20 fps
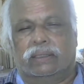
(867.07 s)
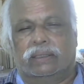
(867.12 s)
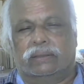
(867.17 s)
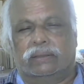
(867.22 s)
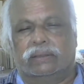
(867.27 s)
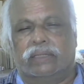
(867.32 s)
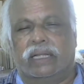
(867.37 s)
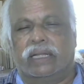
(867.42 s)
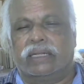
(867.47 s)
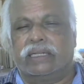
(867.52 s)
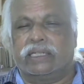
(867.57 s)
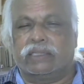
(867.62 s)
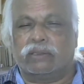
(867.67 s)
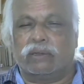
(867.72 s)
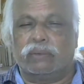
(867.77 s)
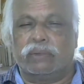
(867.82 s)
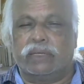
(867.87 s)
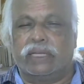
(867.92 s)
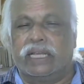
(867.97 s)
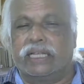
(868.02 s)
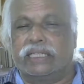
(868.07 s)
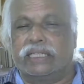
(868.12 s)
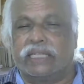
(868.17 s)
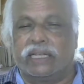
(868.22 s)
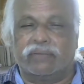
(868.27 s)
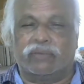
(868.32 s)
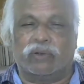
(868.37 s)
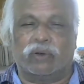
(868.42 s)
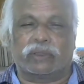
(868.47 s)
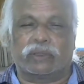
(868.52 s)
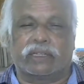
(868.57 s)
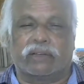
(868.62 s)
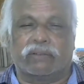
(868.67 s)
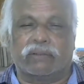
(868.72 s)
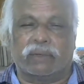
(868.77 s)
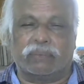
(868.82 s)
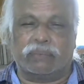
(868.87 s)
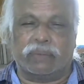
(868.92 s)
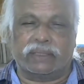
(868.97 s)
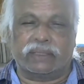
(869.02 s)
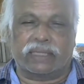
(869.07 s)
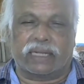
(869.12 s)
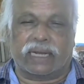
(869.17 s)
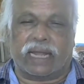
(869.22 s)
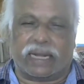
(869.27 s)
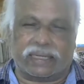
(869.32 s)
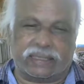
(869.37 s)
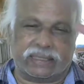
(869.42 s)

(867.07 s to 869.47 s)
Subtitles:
then it will be easy for developing the land.